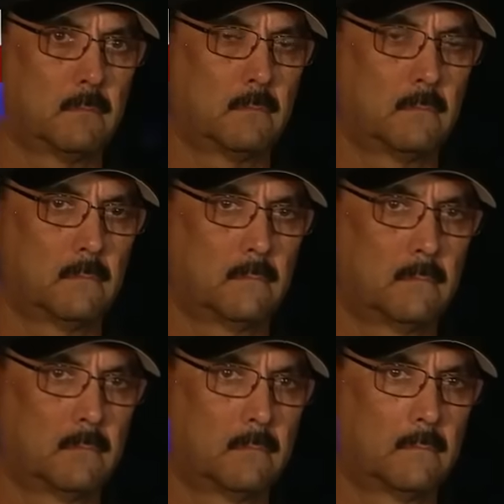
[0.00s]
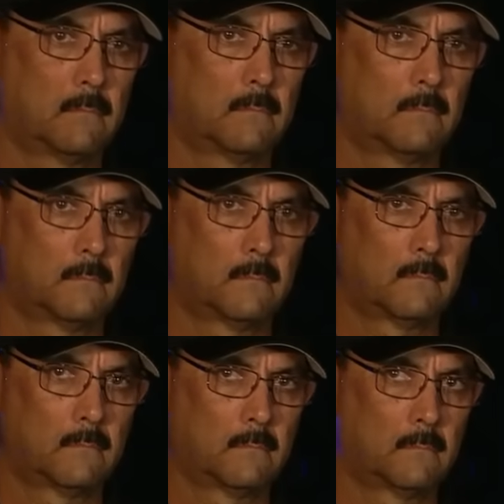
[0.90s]

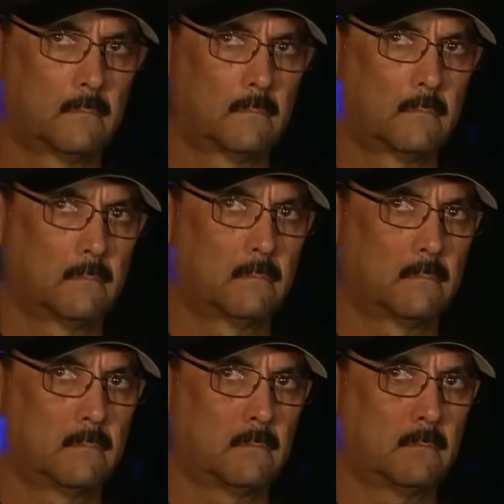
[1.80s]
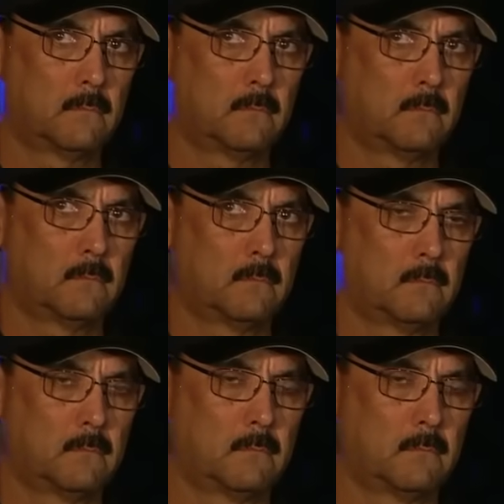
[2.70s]
(not speaking)